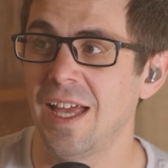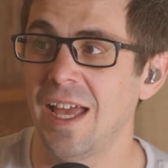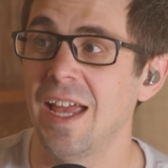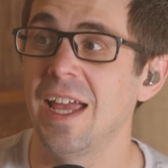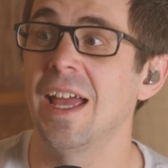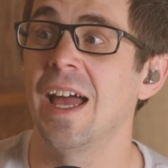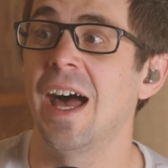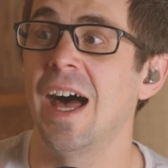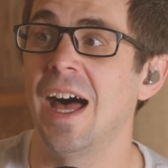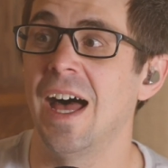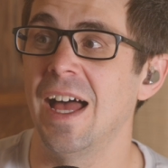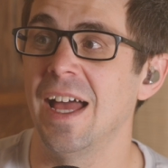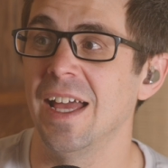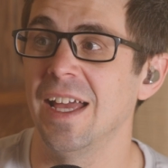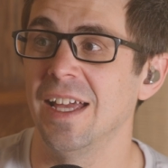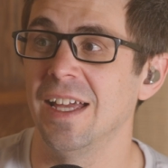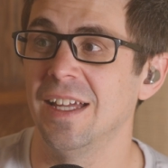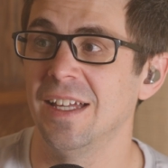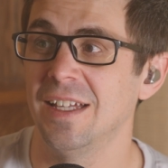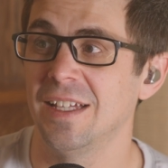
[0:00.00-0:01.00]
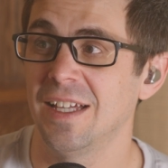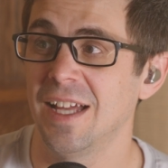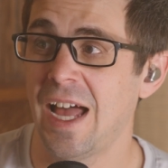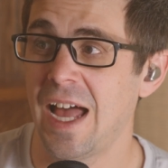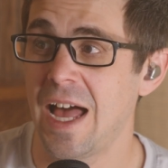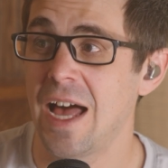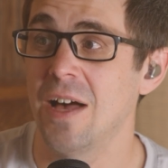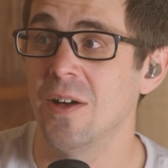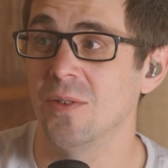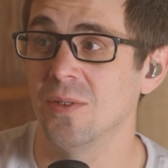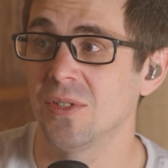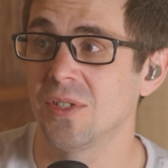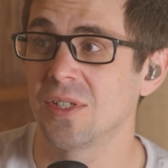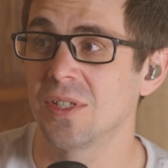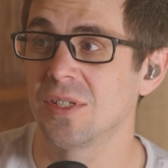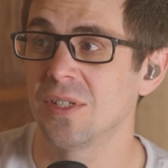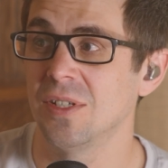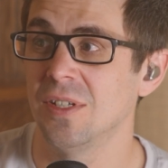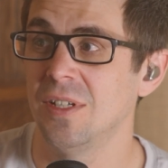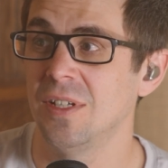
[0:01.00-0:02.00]
AI
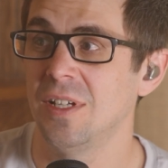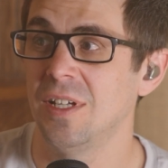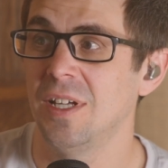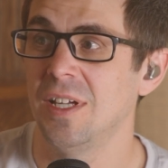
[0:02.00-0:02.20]
house